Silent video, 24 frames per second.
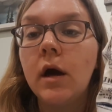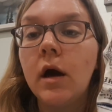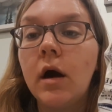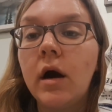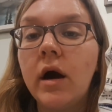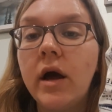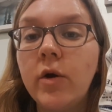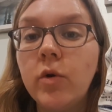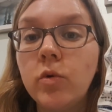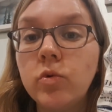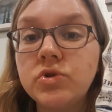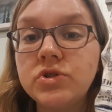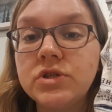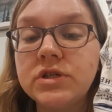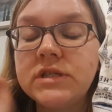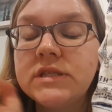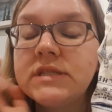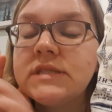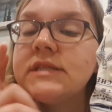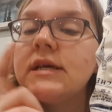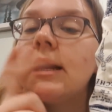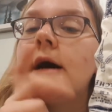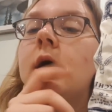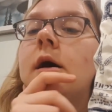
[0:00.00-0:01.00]
I ordered
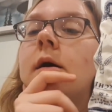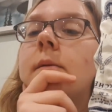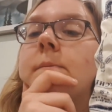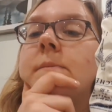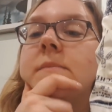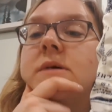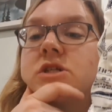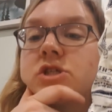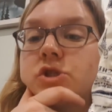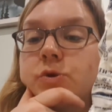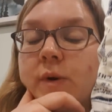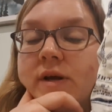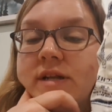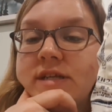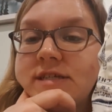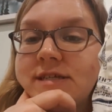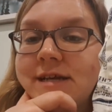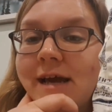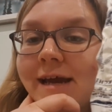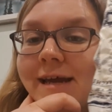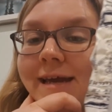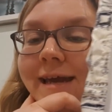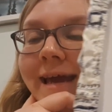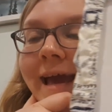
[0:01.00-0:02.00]
some
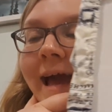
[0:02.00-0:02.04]
28